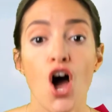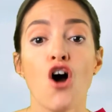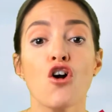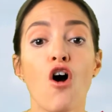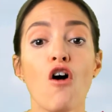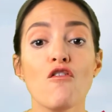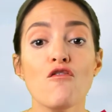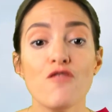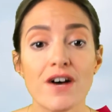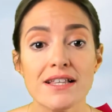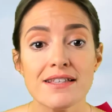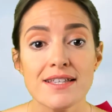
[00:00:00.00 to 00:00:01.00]

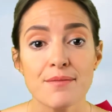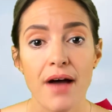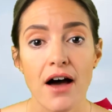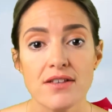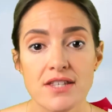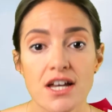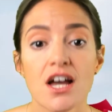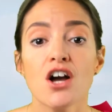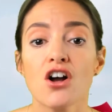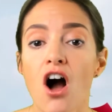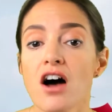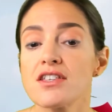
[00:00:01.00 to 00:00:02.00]
convinced about the
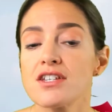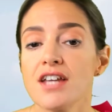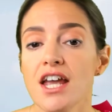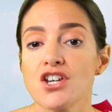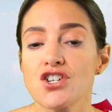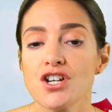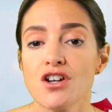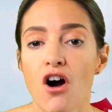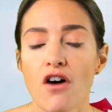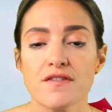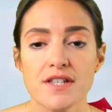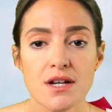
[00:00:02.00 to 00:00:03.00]
continuation
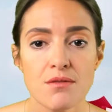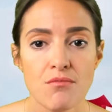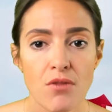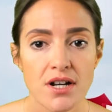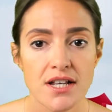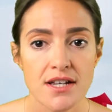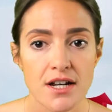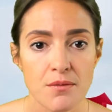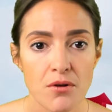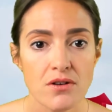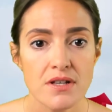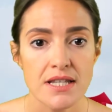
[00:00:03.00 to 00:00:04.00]
of the monetary
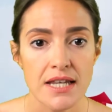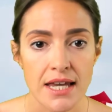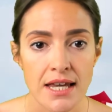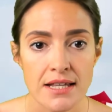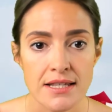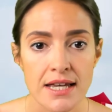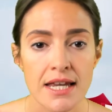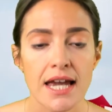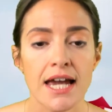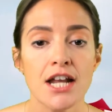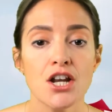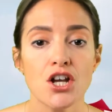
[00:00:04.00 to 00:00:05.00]
policy easing
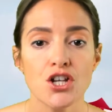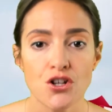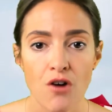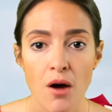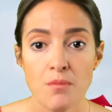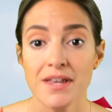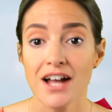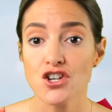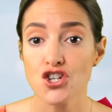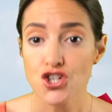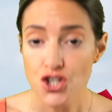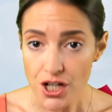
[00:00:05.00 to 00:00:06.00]
in Europe, that
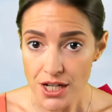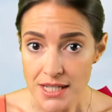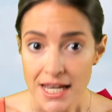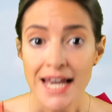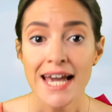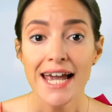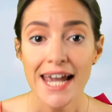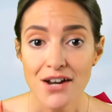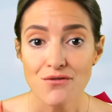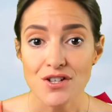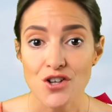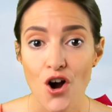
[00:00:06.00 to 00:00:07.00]
should in
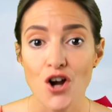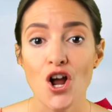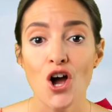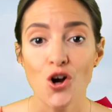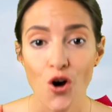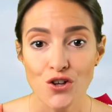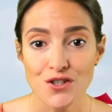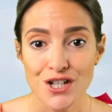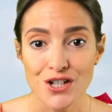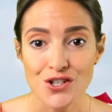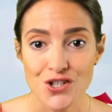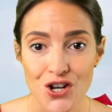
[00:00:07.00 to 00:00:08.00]
return
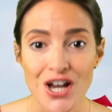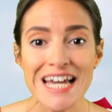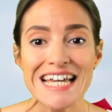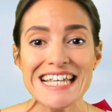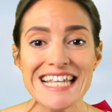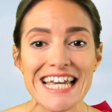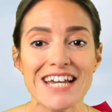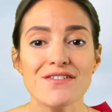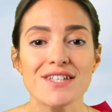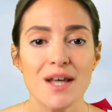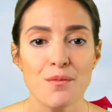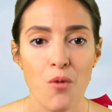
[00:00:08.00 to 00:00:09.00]
continue to give
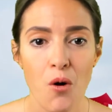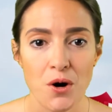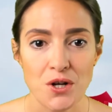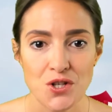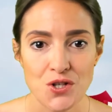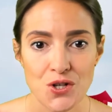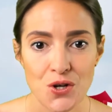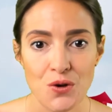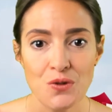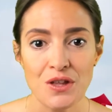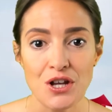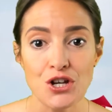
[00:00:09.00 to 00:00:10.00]
support
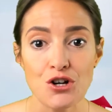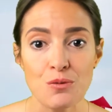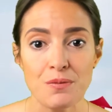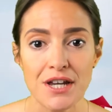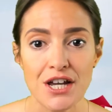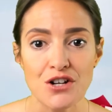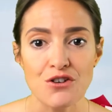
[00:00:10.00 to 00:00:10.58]
to the European